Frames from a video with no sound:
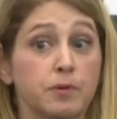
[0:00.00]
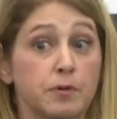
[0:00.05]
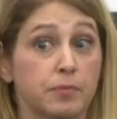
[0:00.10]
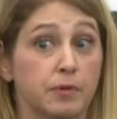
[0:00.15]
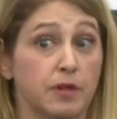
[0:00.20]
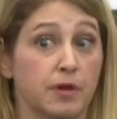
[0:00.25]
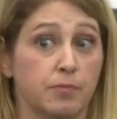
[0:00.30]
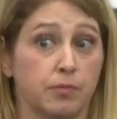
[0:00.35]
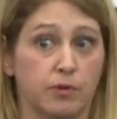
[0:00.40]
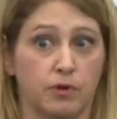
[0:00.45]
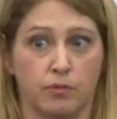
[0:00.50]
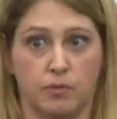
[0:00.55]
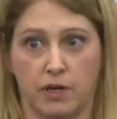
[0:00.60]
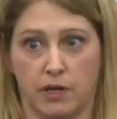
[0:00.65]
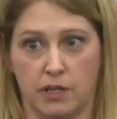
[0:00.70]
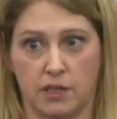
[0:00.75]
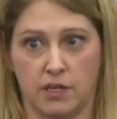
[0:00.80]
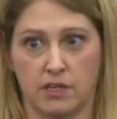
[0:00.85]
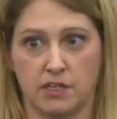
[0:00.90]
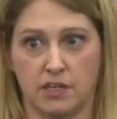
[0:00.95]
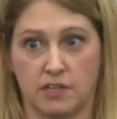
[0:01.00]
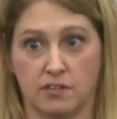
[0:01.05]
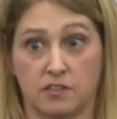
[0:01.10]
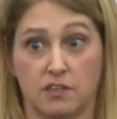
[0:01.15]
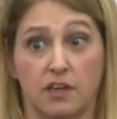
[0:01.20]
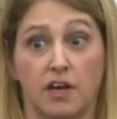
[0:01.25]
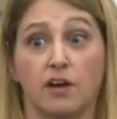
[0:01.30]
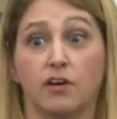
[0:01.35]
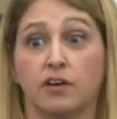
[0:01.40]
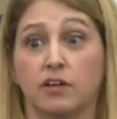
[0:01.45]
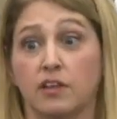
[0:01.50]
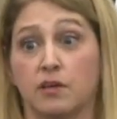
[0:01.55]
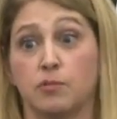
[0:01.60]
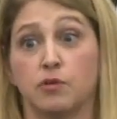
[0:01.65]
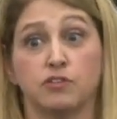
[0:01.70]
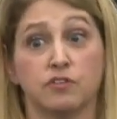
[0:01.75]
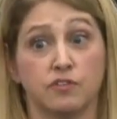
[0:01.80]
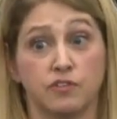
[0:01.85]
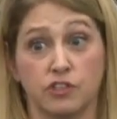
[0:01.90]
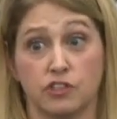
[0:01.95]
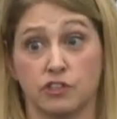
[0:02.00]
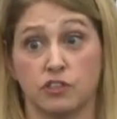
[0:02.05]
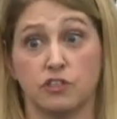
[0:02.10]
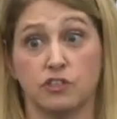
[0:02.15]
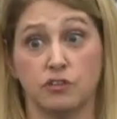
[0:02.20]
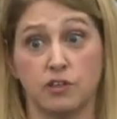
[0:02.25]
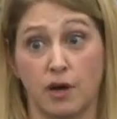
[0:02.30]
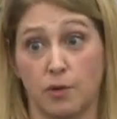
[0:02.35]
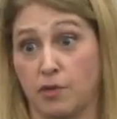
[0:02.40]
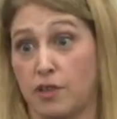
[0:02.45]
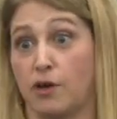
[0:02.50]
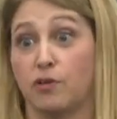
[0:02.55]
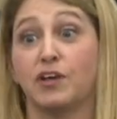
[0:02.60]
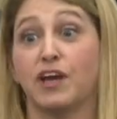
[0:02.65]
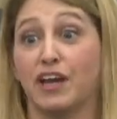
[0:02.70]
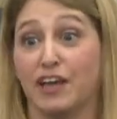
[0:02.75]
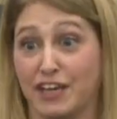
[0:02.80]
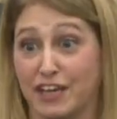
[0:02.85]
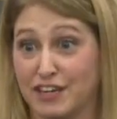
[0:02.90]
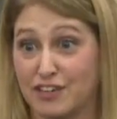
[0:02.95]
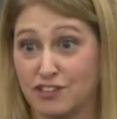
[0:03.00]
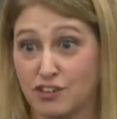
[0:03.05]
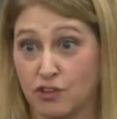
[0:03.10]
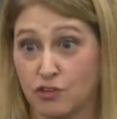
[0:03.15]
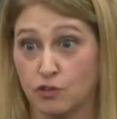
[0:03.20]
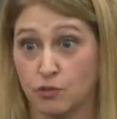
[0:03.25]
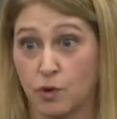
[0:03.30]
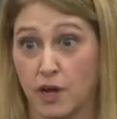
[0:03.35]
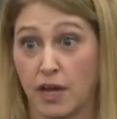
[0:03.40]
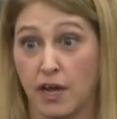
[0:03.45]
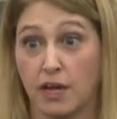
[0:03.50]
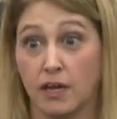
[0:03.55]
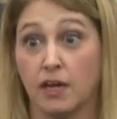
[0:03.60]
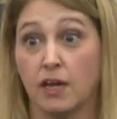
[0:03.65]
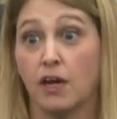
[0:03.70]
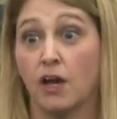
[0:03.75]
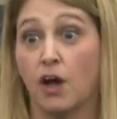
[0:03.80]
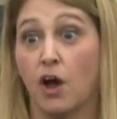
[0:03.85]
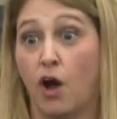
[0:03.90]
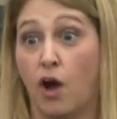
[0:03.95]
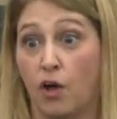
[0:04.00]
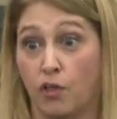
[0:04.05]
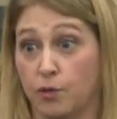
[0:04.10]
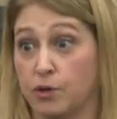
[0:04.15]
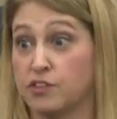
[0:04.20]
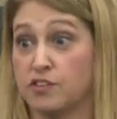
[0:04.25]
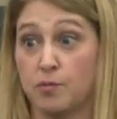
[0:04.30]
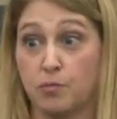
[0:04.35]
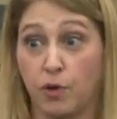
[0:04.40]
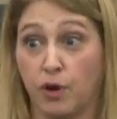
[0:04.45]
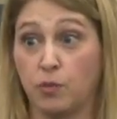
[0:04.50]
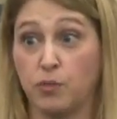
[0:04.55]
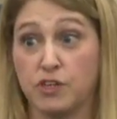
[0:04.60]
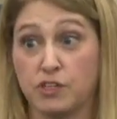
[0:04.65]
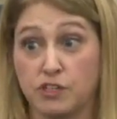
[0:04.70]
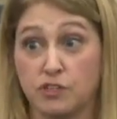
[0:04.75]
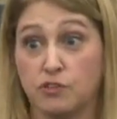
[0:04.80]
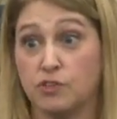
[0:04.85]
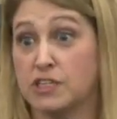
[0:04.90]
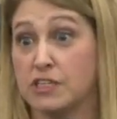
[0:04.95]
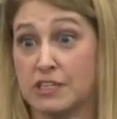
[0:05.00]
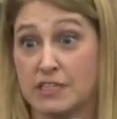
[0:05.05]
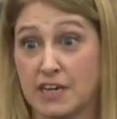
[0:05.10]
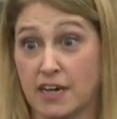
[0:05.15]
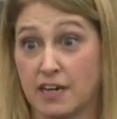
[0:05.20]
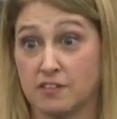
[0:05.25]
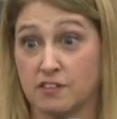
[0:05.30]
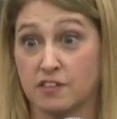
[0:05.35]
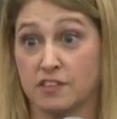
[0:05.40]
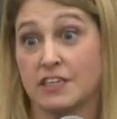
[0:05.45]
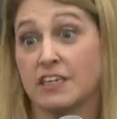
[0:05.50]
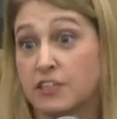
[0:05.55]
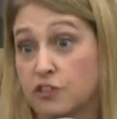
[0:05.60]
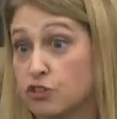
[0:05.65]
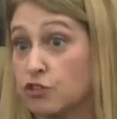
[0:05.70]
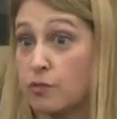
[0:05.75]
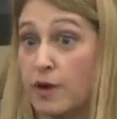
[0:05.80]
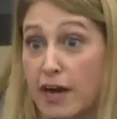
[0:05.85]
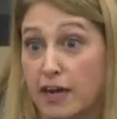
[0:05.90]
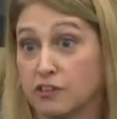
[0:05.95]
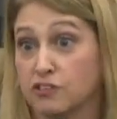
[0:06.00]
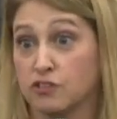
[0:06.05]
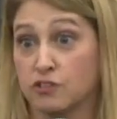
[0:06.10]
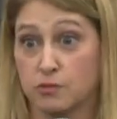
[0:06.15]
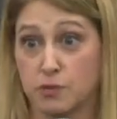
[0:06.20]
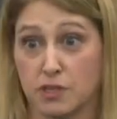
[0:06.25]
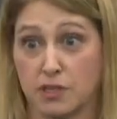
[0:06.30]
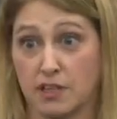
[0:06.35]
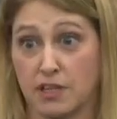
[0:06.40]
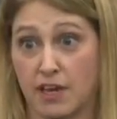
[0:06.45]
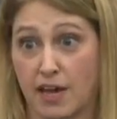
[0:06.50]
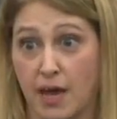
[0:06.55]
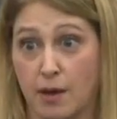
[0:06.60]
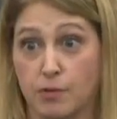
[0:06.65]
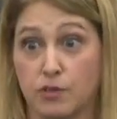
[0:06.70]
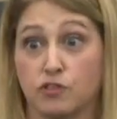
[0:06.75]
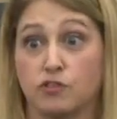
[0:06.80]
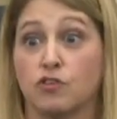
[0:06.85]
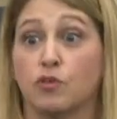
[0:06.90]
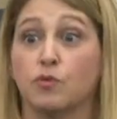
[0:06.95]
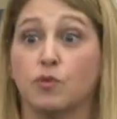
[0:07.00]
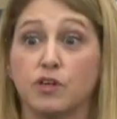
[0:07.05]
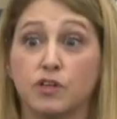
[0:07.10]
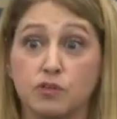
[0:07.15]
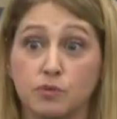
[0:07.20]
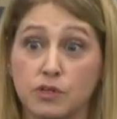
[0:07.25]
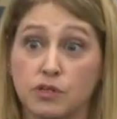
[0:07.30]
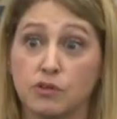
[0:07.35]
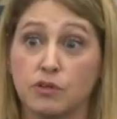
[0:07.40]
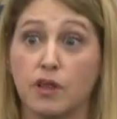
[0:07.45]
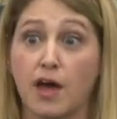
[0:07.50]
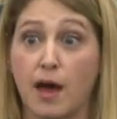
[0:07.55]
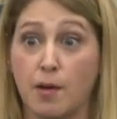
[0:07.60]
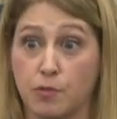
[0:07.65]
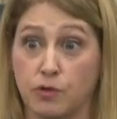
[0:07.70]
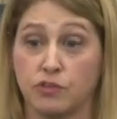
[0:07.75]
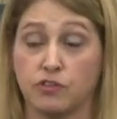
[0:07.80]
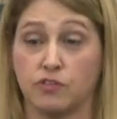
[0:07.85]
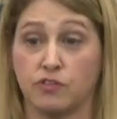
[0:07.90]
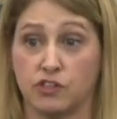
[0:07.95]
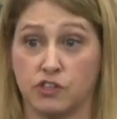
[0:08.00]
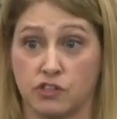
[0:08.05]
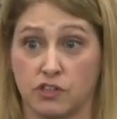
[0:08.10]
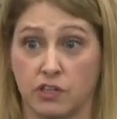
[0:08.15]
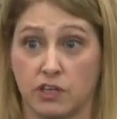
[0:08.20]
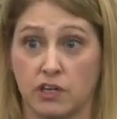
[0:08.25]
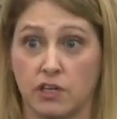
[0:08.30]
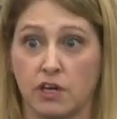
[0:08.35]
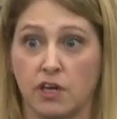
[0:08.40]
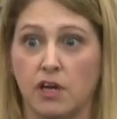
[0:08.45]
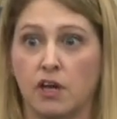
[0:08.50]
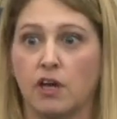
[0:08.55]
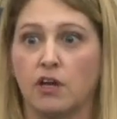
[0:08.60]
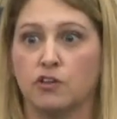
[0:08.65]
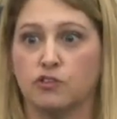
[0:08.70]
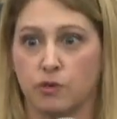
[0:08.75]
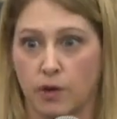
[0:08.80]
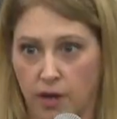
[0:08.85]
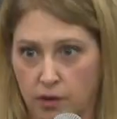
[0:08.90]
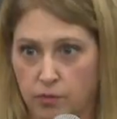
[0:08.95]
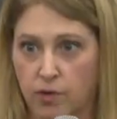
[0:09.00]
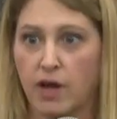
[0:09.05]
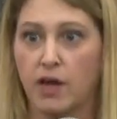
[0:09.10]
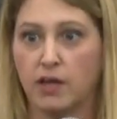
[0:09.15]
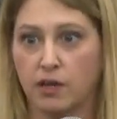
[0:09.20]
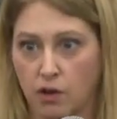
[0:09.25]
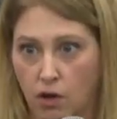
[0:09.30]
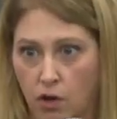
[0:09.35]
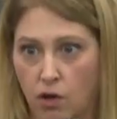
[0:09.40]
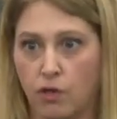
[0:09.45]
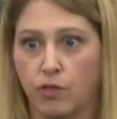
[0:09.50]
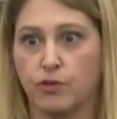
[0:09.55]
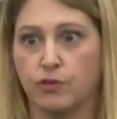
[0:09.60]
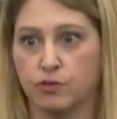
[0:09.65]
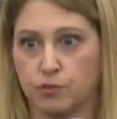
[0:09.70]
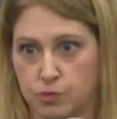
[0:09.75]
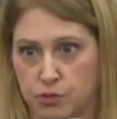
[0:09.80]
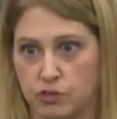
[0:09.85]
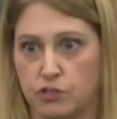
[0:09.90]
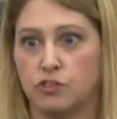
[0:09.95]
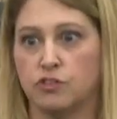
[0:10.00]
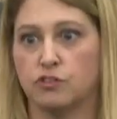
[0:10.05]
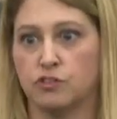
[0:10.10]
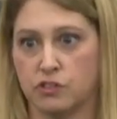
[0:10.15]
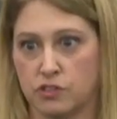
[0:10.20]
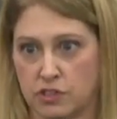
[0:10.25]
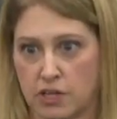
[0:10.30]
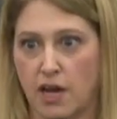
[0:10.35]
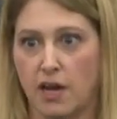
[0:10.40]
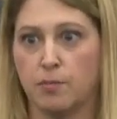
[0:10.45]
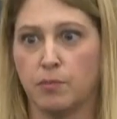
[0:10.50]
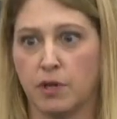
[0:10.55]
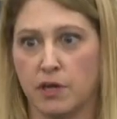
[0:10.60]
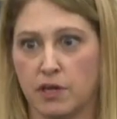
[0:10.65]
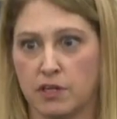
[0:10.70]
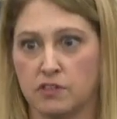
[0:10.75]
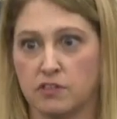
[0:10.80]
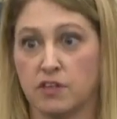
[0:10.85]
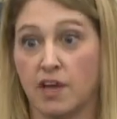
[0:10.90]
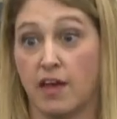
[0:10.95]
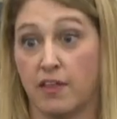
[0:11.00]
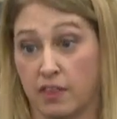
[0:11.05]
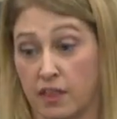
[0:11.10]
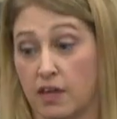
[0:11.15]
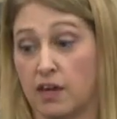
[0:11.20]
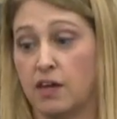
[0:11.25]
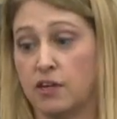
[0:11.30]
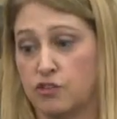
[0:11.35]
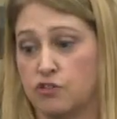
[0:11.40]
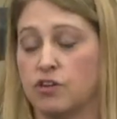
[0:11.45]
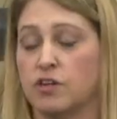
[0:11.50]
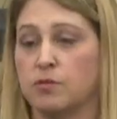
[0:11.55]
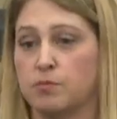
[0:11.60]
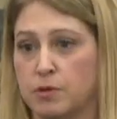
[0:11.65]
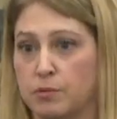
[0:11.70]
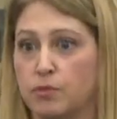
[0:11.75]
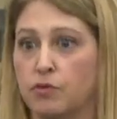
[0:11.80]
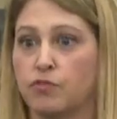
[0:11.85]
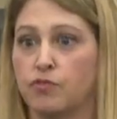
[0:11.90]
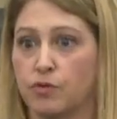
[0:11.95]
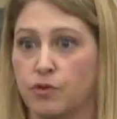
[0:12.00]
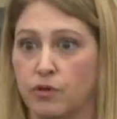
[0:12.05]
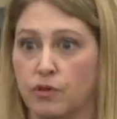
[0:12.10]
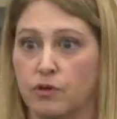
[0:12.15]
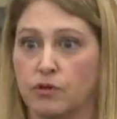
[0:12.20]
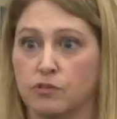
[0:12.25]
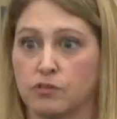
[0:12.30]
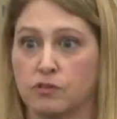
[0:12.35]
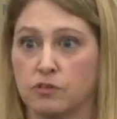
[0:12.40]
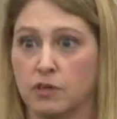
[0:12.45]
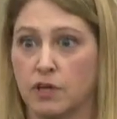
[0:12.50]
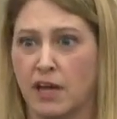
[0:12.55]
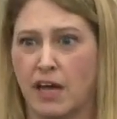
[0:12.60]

people on board, what can they test? And how can they most efficiently do that without getting in each other's way Although at some point we do need to test interactions within the cabin. So when do we do that most efficiently? So I write all those procedures and timelines and then I train people for those.